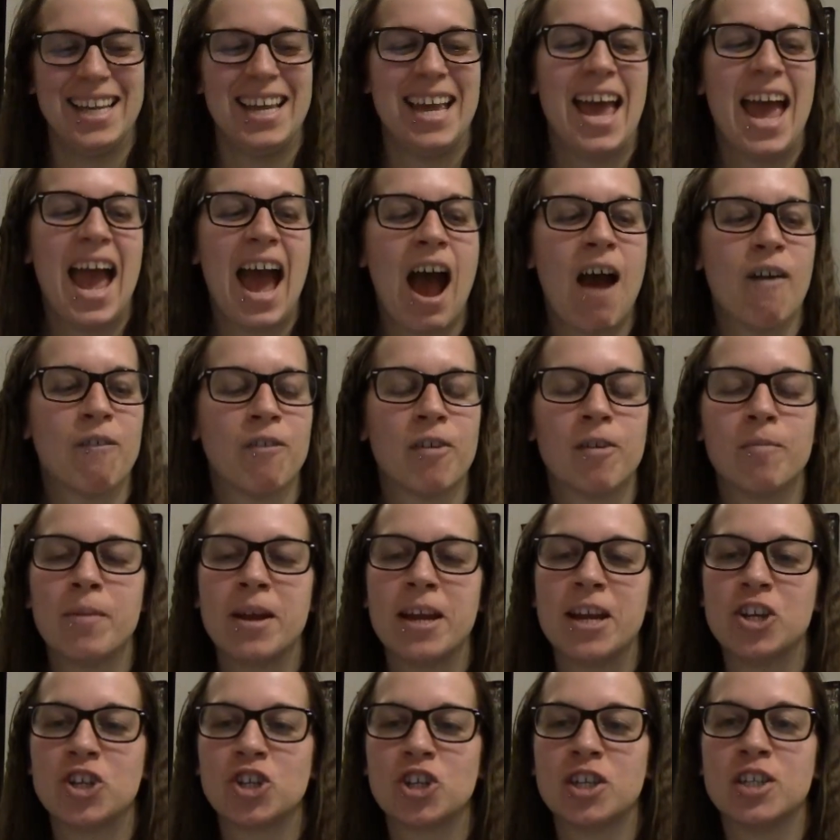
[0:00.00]

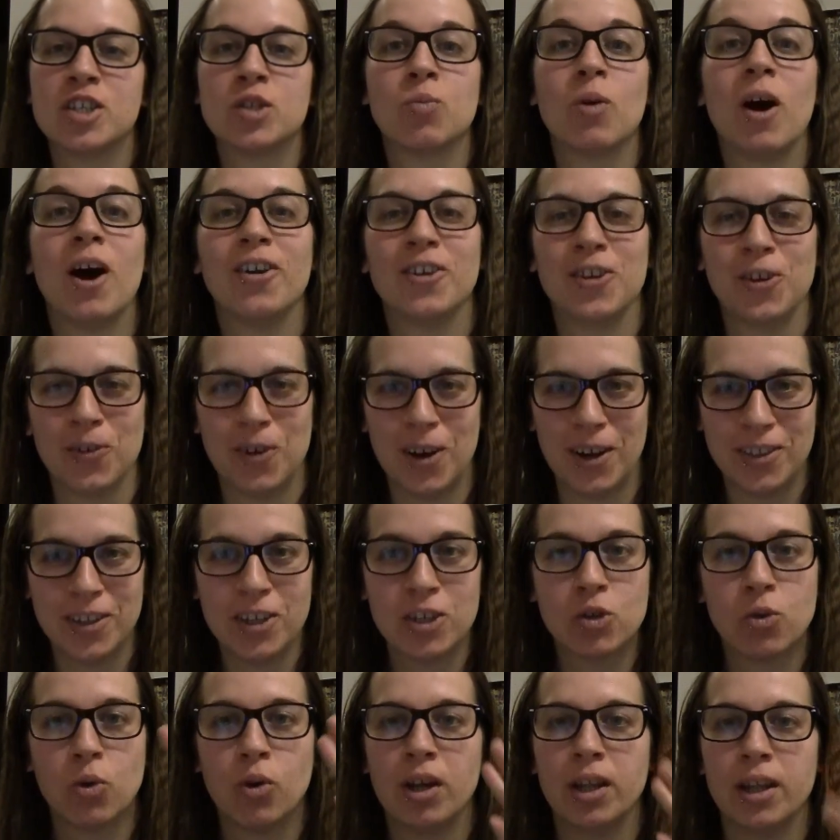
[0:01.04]
Affirmations while you're on the
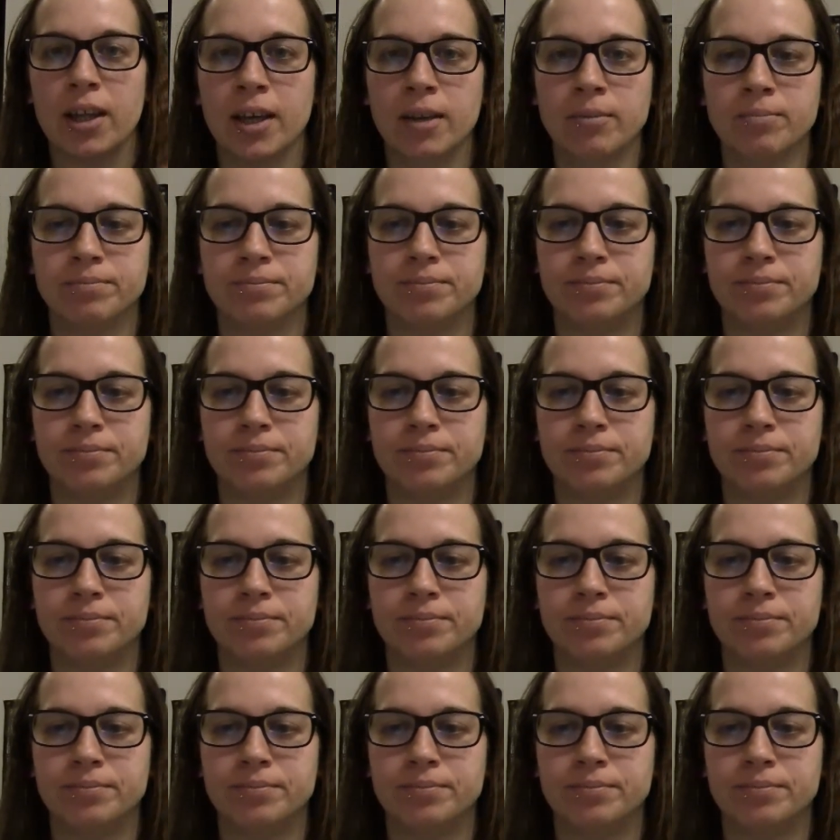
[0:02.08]
toilet.